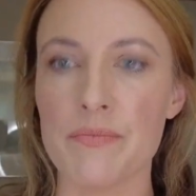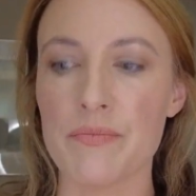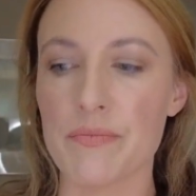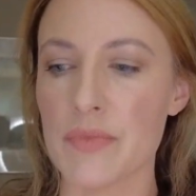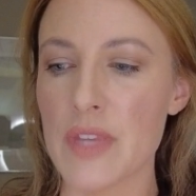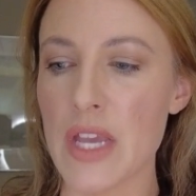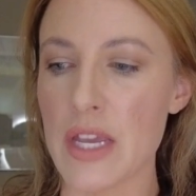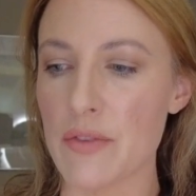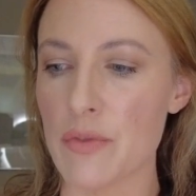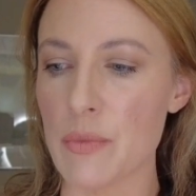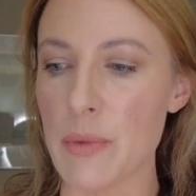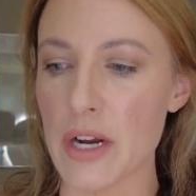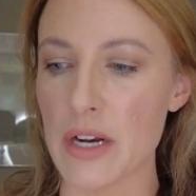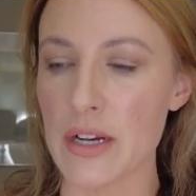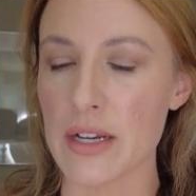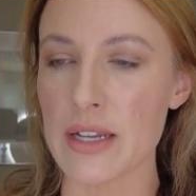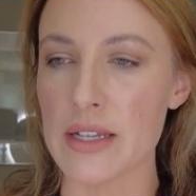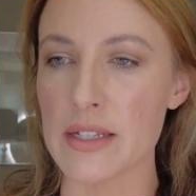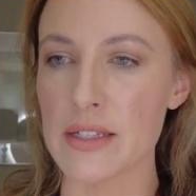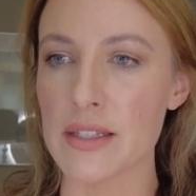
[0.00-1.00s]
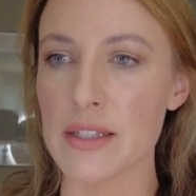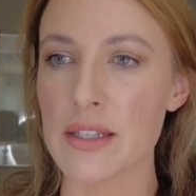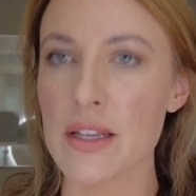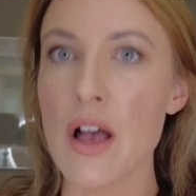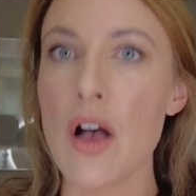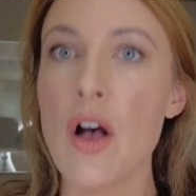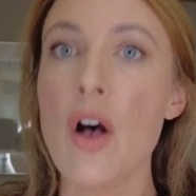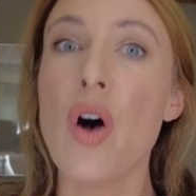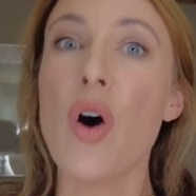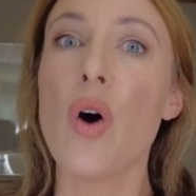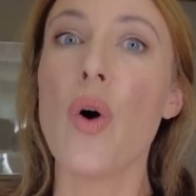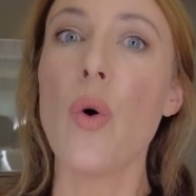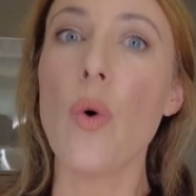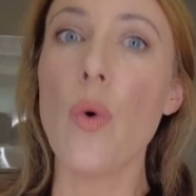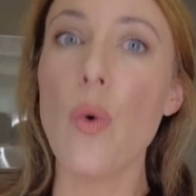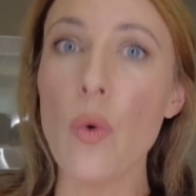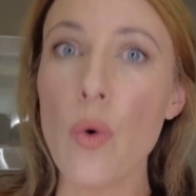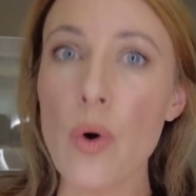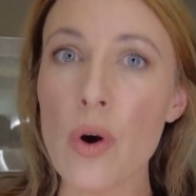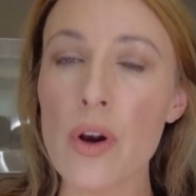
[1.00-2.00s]
Native Americans,
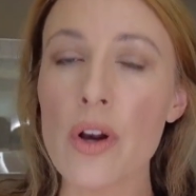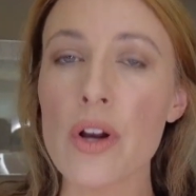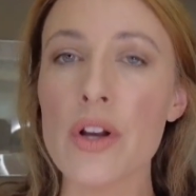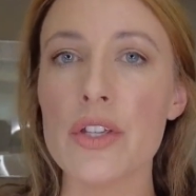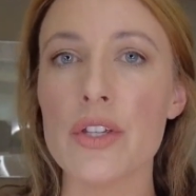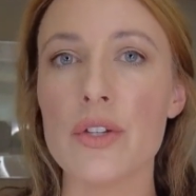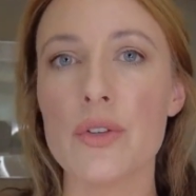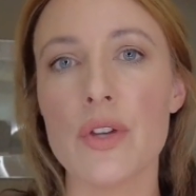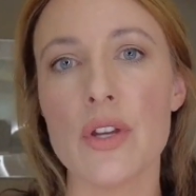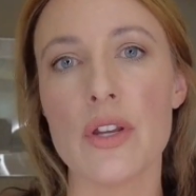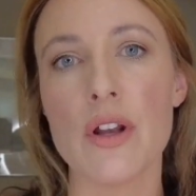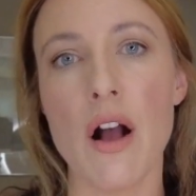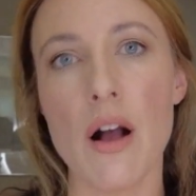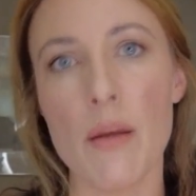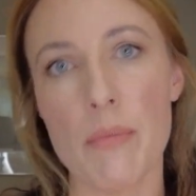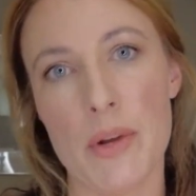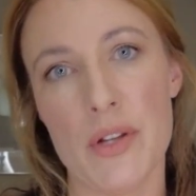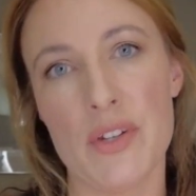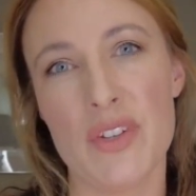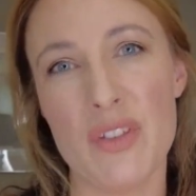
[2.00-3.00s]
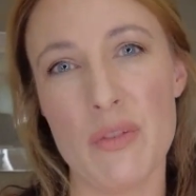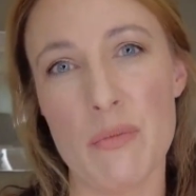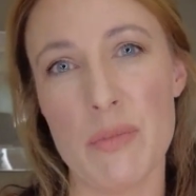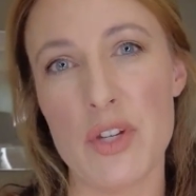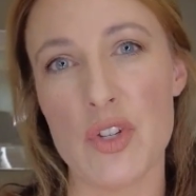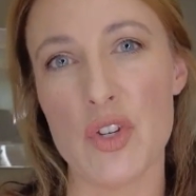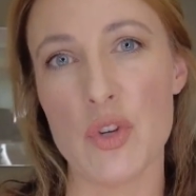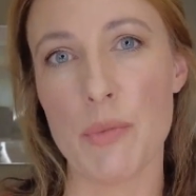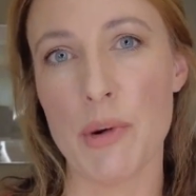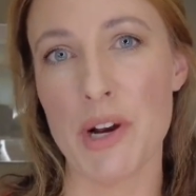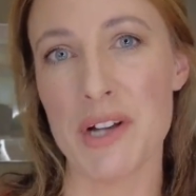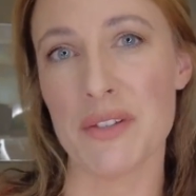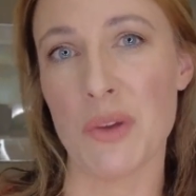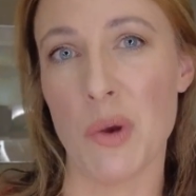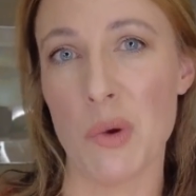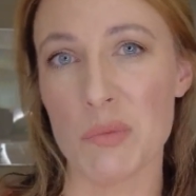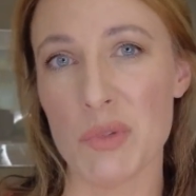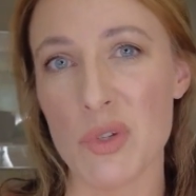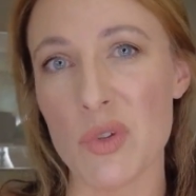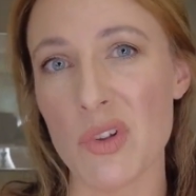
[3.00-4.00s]
or you could hop onto the BJU Press
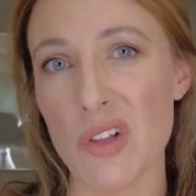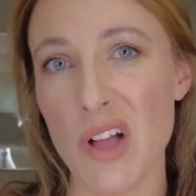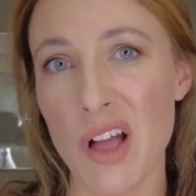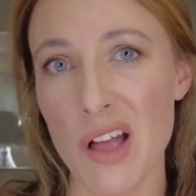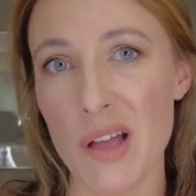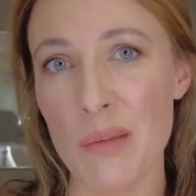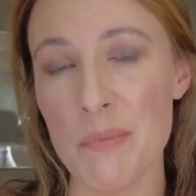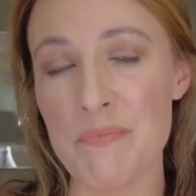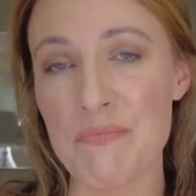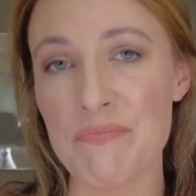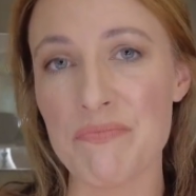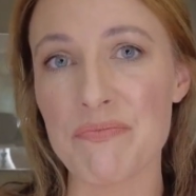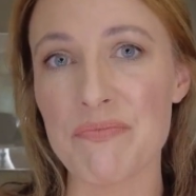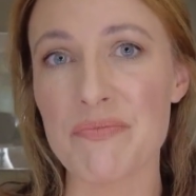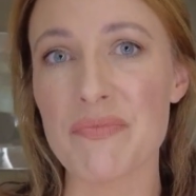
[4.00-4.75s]
Homeschool Hub